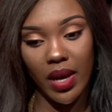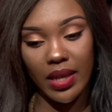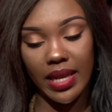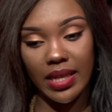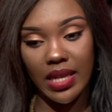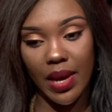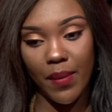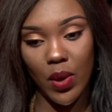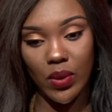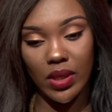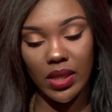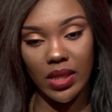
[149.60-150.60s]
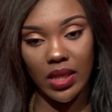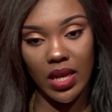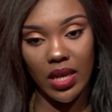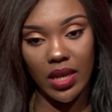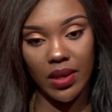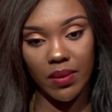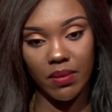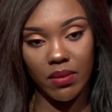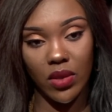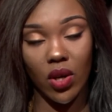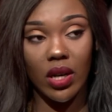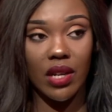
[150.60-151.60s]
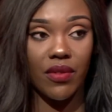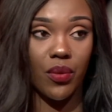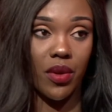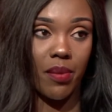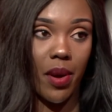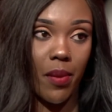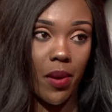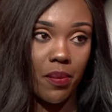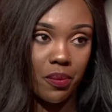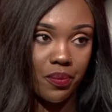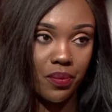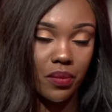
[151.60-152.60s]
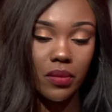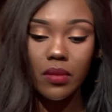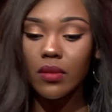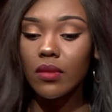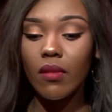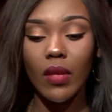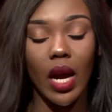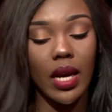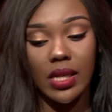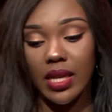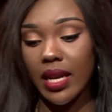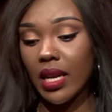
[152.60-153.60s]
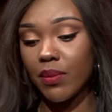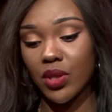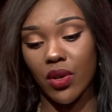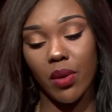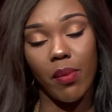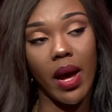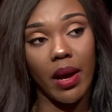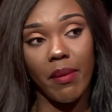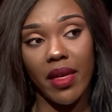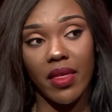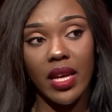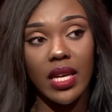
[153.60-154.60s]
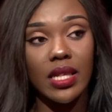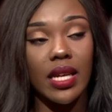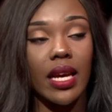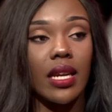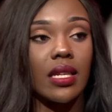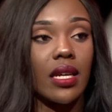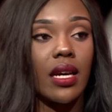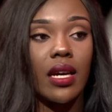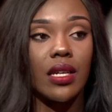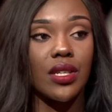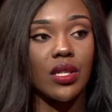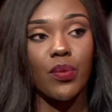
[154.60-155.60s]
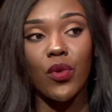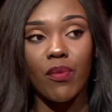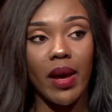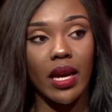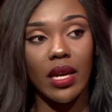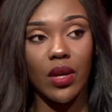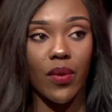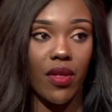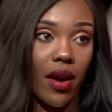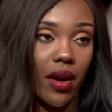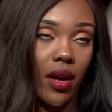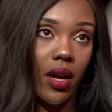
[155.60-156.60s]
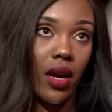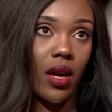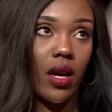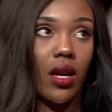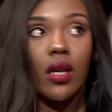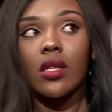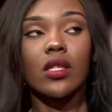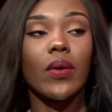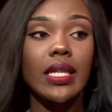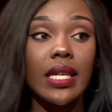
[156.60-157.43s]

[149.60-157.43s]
at that time, I was um, not living with my mom. I decided I'm just going to pack my things and just move back in with her. So I